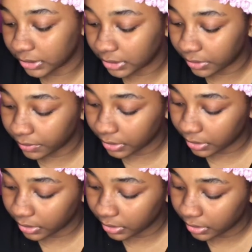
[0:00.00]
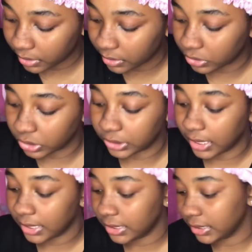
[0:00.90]
of it just
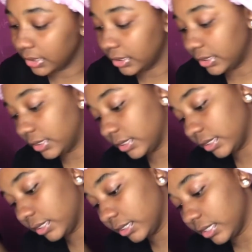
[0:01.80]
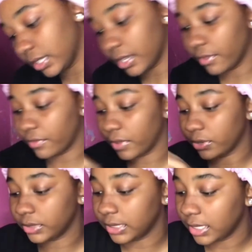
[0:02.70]
like this.
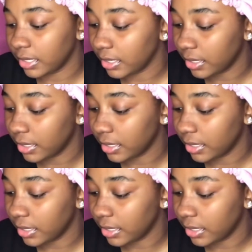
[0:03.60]
Fold it